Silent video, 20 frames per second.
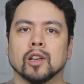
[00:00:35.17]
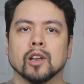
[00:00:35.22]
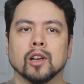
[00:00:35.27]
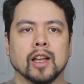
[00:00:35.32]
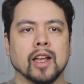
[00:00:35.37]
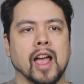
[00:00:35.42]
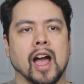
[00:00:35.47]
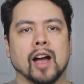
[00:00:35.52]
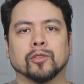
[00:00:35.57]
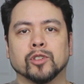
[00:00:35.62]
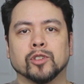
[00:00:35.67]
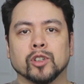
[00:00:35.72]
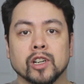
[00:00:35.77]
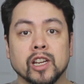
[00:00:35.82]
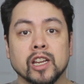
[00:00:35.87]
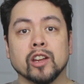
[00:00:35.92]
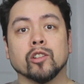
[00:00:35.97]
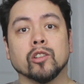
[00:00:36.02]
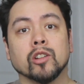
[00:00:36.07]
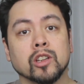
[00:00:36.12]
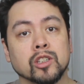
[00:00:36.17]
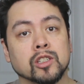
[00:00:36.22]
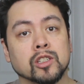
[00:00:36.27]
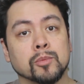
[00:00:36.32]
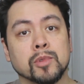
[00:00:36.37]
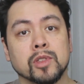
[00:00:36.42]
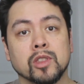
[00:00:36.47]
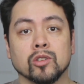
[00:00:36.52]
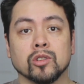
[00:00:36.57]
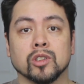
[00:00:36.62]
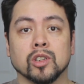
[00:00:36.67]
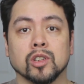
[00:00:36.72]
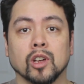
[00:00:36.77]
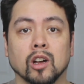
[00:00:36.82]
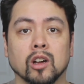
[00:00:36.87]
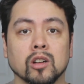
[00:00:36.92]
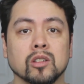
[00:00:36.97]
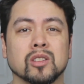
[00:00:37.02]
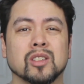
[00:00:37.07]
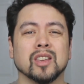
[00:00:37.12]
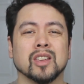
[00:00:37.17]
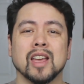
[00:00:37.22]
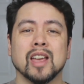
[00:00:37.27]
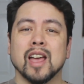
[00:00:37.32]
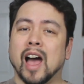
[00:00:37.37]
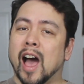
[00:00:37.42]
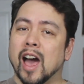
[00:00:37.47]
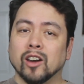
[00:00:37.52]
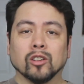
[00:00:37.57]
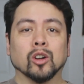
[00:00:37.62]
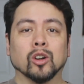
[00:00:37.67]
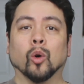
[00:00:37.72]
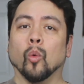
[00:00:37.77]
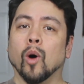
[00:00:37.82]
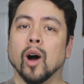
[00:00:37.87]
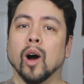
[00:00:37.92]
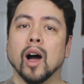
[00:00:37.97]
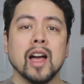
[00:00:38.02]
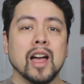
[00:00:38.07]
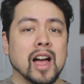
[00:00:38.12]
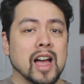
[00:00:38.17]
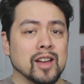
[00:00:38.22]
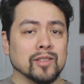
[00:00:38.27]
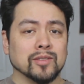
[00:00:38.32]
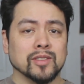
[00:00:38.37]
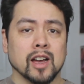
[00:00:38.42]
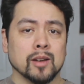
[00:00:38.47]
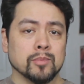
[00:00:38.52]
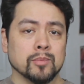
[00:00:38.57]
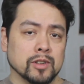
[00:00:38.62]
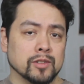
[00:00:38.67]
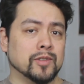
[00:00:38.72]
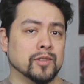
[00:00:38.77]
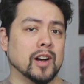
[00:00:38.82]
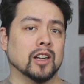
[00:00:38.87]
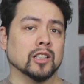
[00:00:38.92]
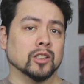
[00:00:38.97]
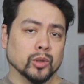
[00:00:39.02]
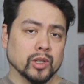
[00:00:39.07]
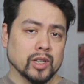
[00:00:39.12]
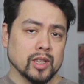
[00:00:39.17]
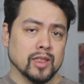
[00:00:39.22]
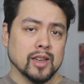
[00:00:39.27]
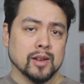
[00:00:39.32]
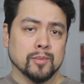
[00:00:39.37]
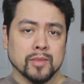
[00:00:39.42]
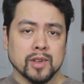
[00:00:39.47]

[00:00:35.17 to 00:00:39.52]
after hearing some of their songs, I don't know why I have not been following them.